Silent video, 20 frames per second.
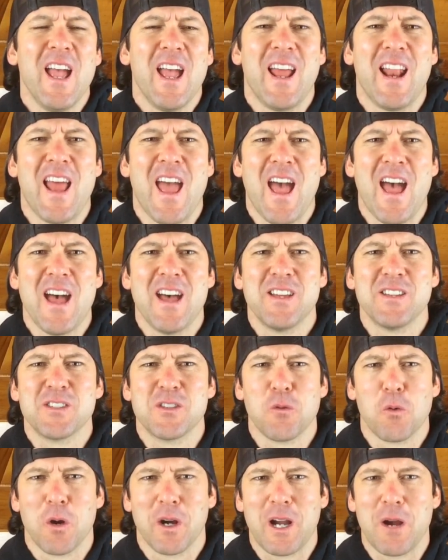and as
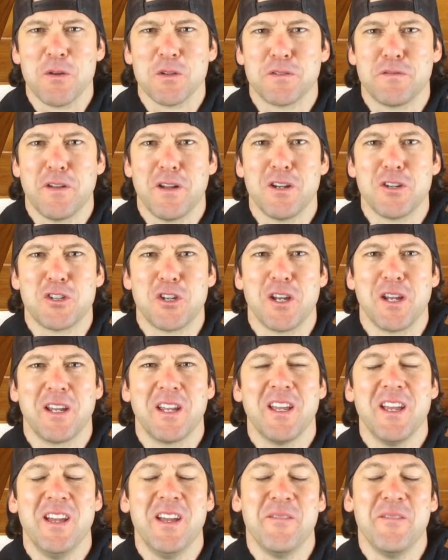the workout was finishing,